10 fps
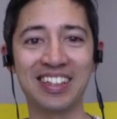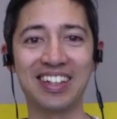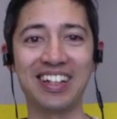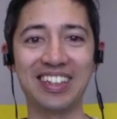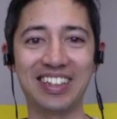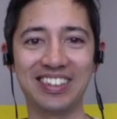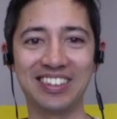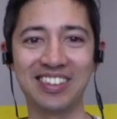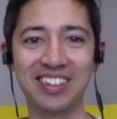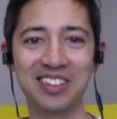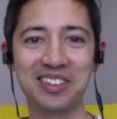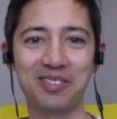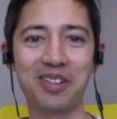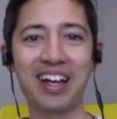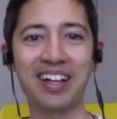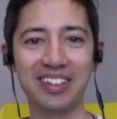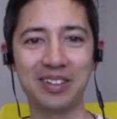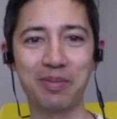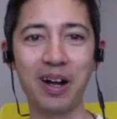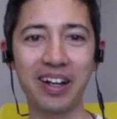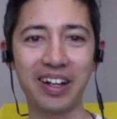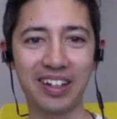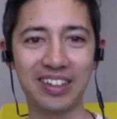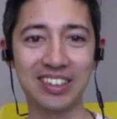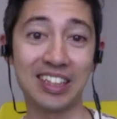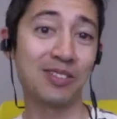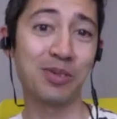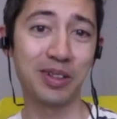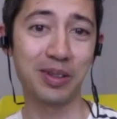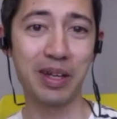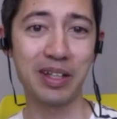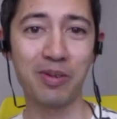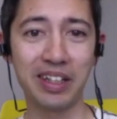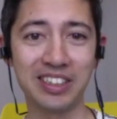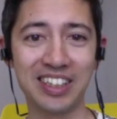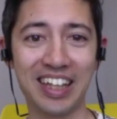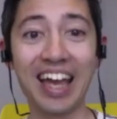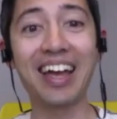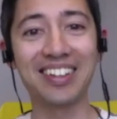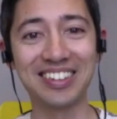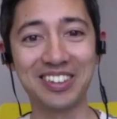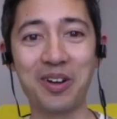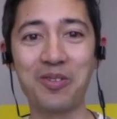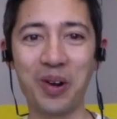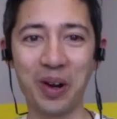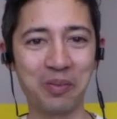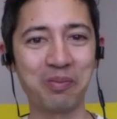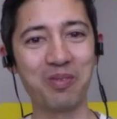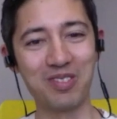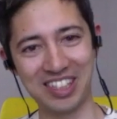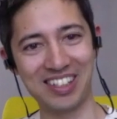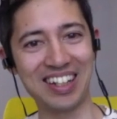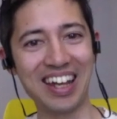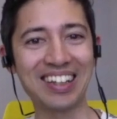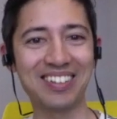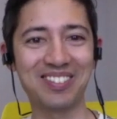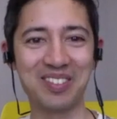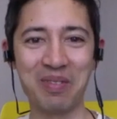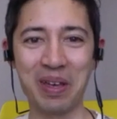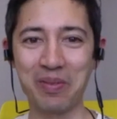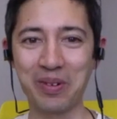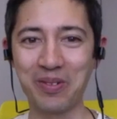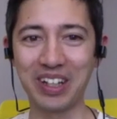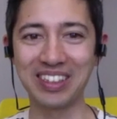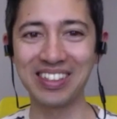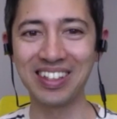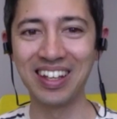ideas directly to marketing, because that's one of the best ways to get, what's connecting with people, what's